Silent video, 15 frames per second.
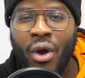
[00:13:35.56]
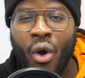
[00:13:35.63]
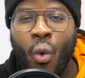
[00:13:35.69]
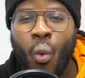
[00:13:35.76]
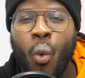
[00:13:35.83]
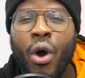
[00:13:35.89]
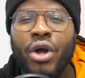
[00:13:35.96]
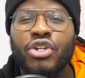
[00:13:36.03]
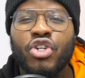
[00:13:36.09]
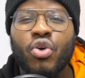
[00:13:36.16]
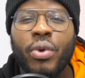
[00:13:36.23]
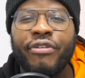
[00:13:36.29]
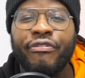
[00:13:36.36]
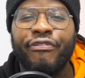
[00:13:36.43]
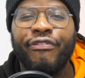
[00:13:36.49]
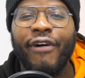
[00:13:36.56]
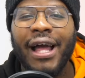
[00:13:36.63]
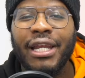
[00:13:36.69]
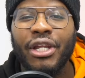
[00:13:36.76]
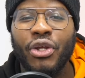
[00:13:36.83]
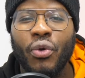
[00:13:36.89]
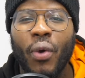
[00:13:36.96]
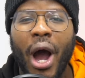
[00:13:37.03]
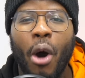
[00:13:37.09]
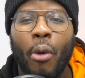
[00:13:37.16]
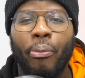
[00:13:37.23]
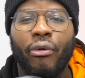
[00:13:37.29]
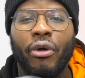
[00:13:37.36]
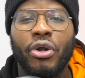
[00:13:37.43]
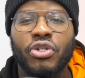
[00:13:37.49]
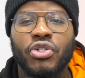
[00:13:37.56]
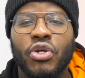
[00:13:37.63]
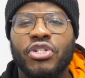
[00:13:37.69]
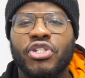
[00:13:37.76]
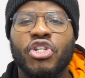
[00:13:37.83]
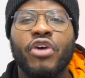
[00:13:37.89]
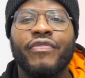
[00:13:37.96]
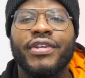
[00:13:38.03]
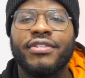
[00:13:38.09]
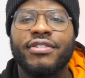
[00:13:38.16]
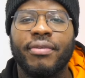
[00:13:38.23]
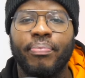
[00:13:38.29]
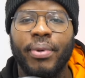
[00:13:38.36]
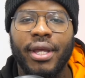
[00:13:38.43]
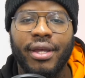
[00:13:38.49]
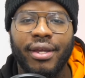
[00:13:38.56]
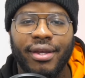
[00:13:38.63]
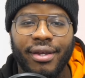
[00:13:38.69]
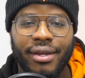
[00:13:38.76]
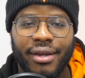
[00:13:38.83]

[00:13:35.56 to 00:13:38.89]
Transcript: What do we value our product or service to be?